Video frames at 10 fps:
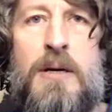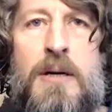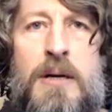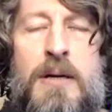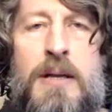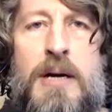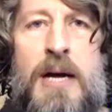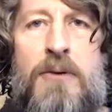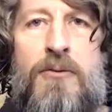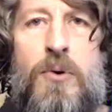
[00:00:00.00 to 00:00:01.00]
uh,
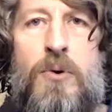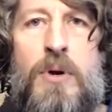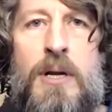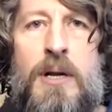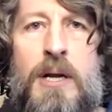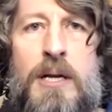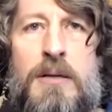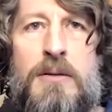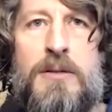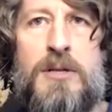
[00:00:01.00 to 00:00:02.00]
iFood and,
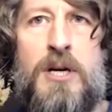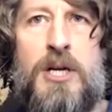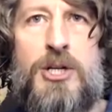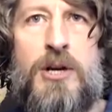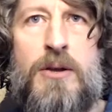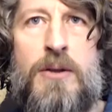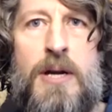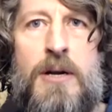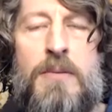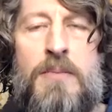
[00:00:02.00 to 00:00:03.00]
and saw each other
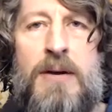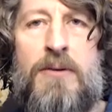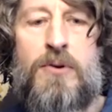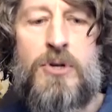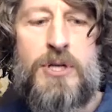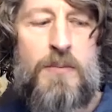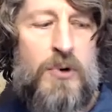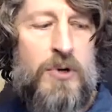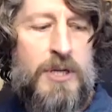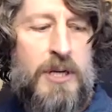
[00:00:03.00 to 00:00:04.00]
there and met first in
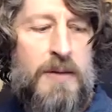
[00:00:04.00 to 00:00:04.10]
person.